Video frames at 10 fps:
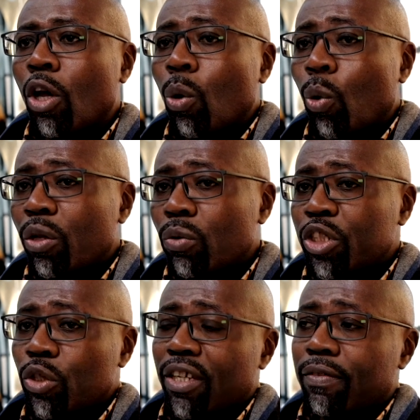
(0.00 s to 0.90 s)
Well,
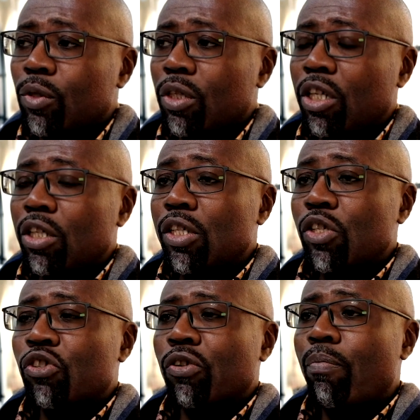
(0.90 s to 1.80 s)
what you have today
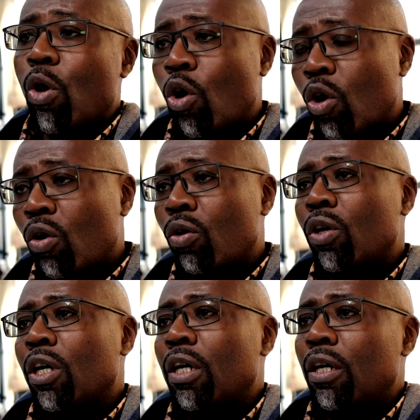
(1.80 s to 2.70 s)
is more,
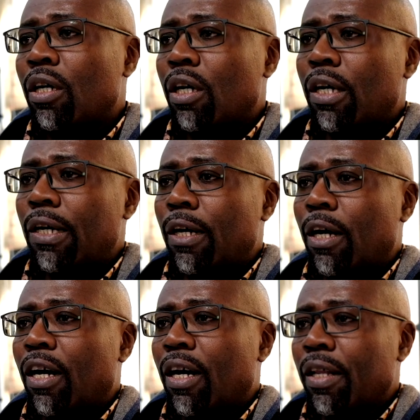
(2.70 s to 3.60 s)

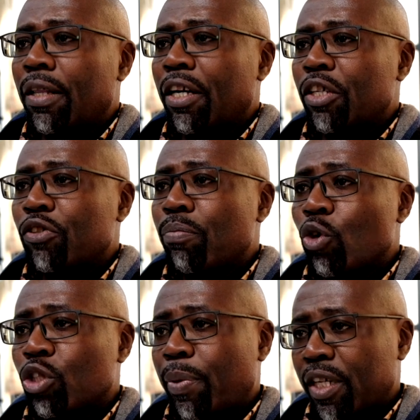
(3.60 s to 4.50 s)
there is
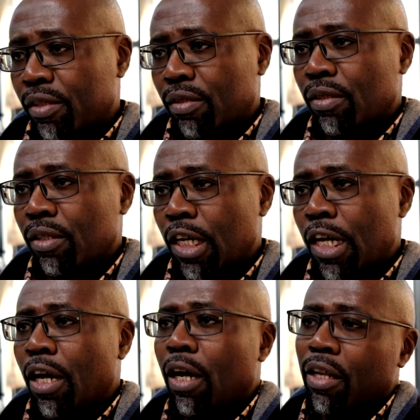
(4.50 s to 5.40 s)
more space.
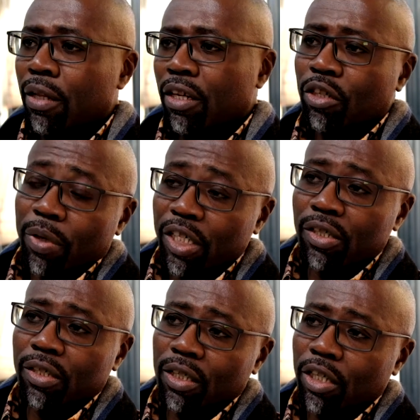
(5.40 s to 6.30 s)
And that
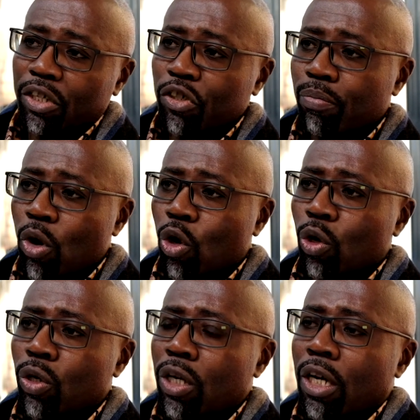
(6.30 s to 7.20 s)
means that there is more,